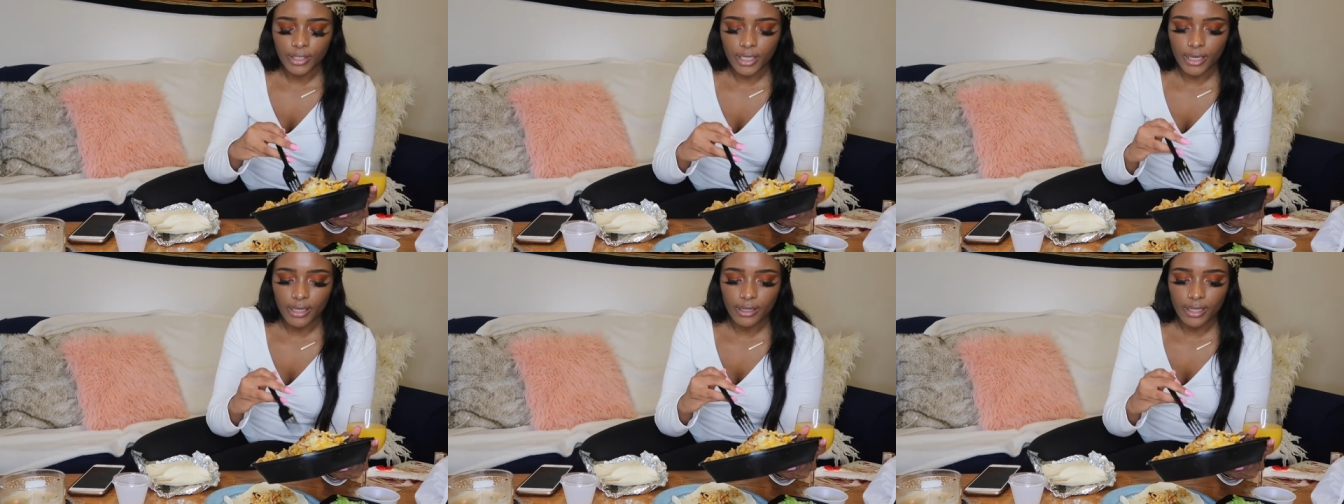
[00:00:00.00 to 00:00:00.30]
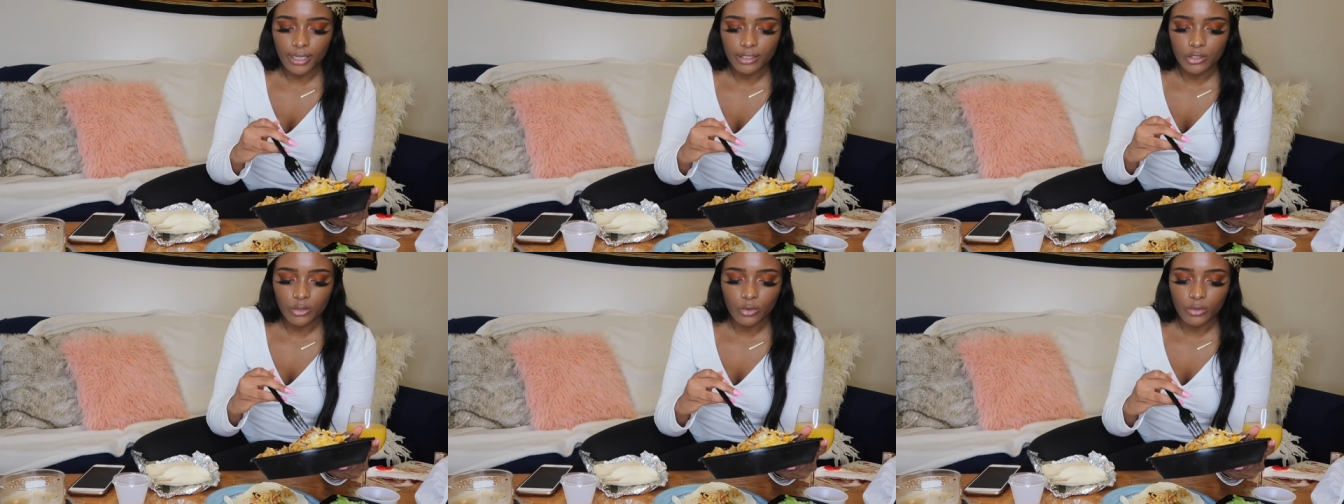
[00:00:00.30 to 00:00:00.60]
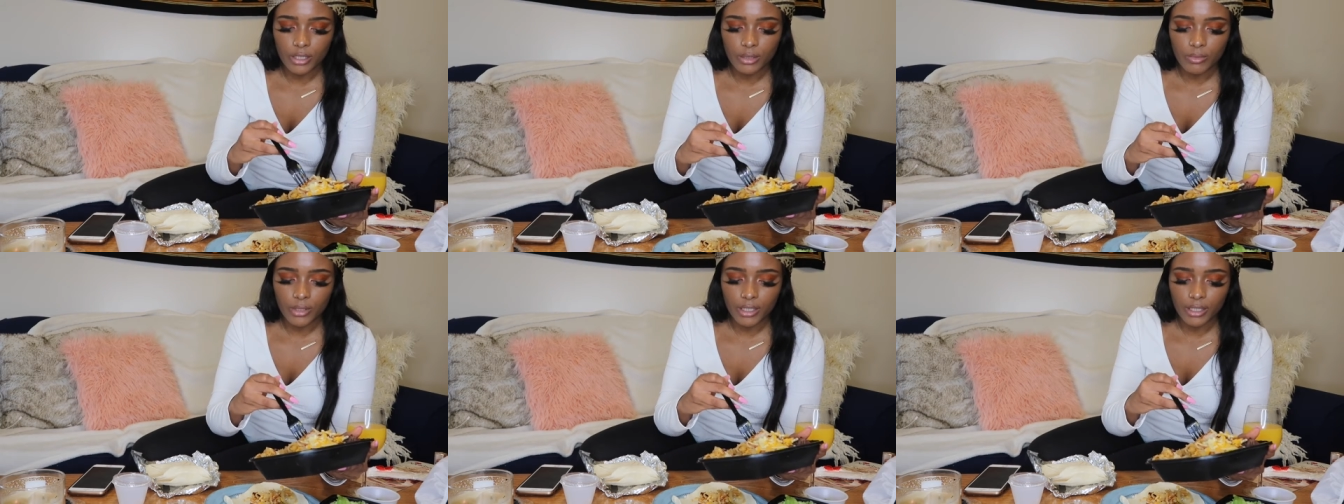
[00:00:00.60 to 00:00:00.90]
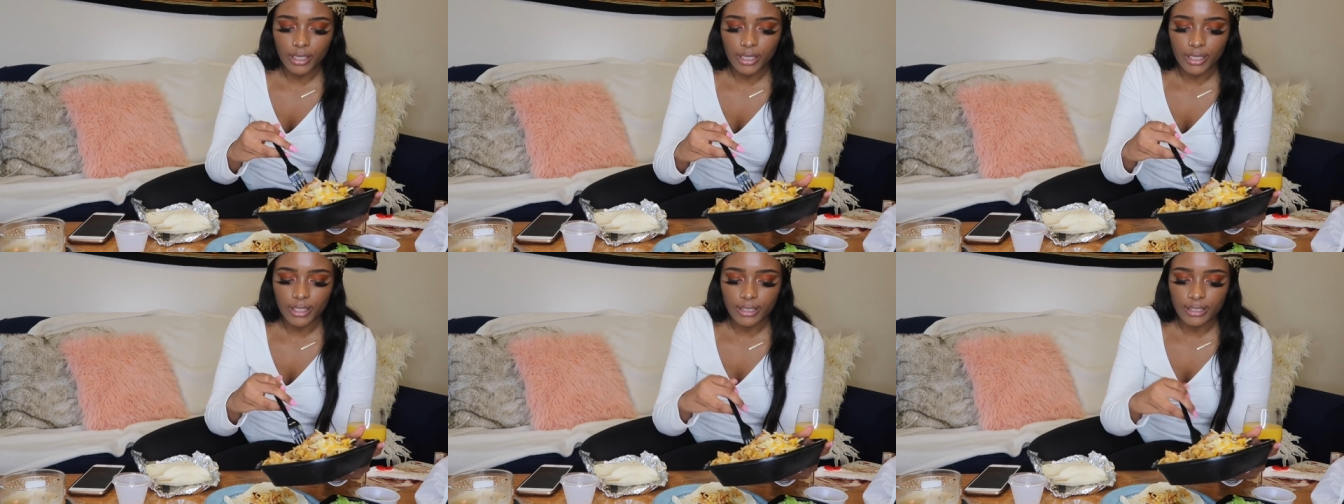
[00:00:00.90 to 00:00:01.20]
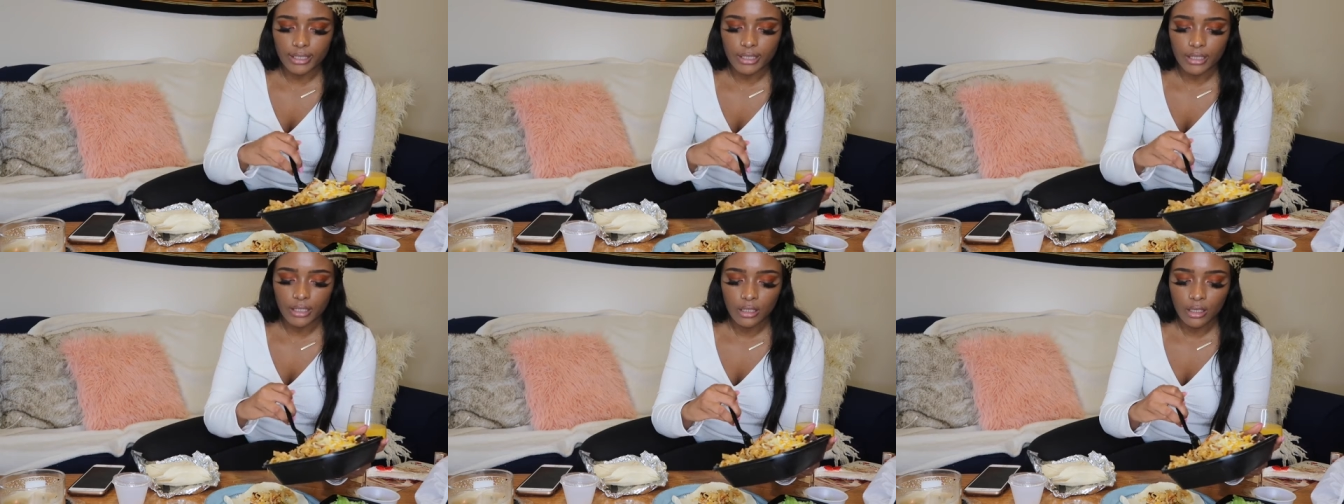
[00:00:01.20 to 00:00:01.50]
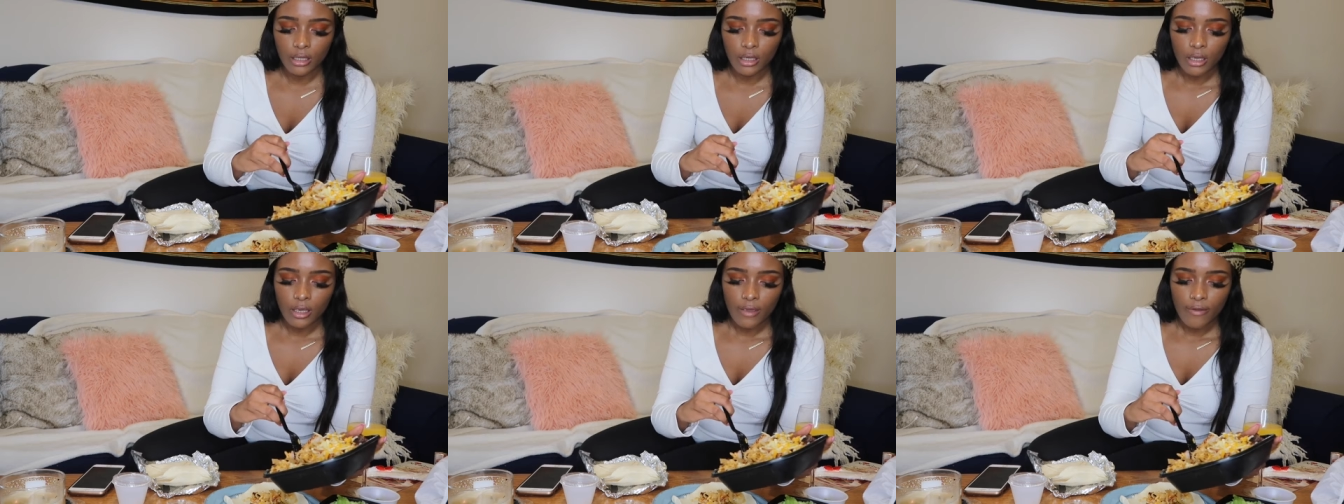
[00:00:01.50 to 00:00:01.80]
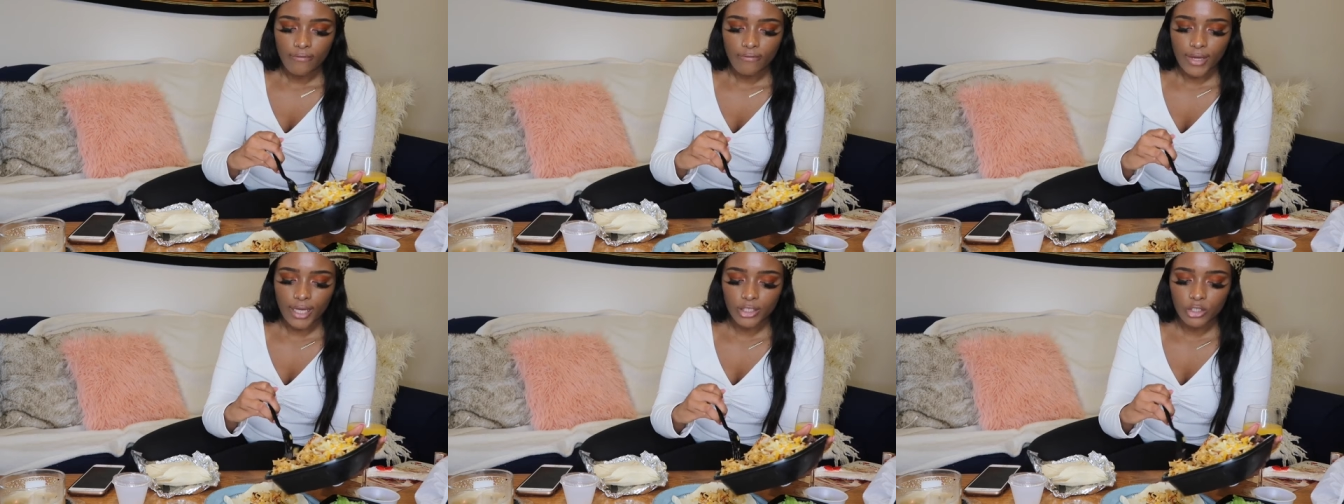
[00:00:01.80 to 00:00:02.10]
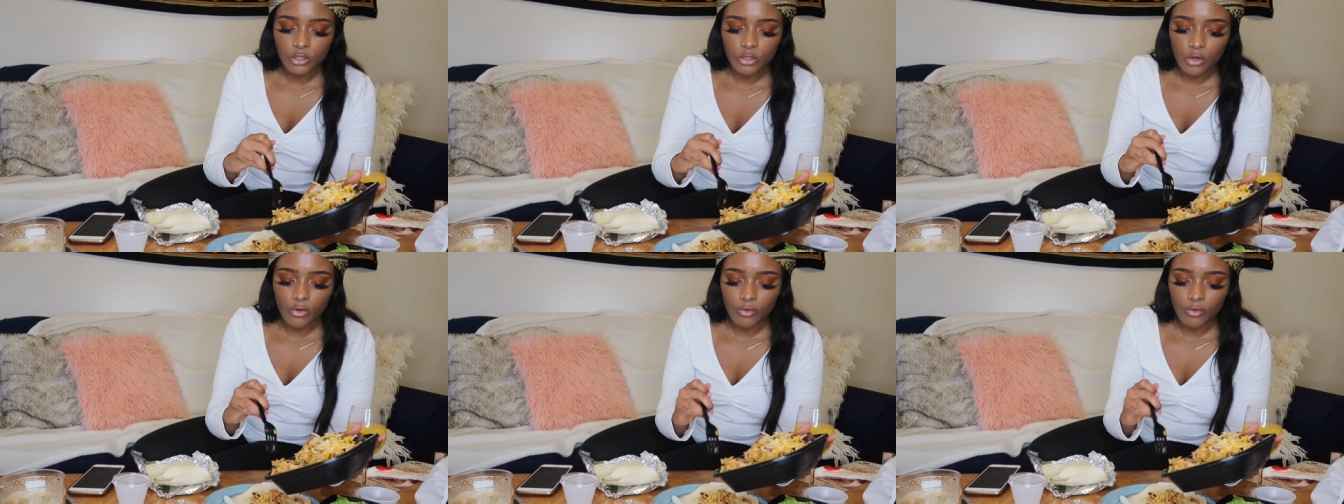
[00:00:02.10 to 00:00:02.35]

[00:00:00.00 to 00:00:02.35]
And that's only because Fashion